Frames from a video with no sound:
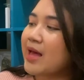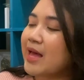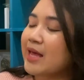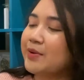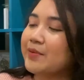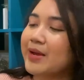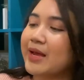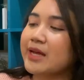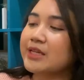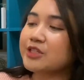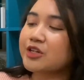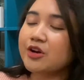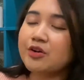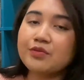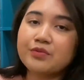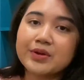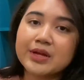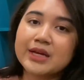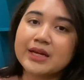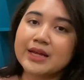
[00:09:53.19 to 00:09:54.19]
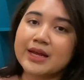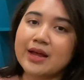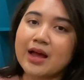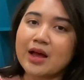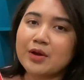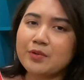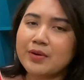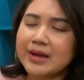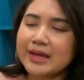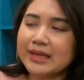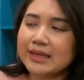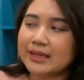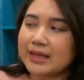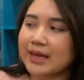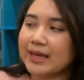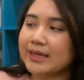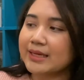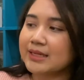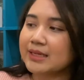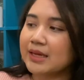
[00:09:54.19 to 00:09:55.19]
Anyway, I started reading it. I quite
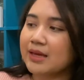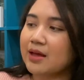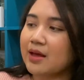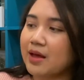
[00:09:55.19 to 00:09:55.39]
like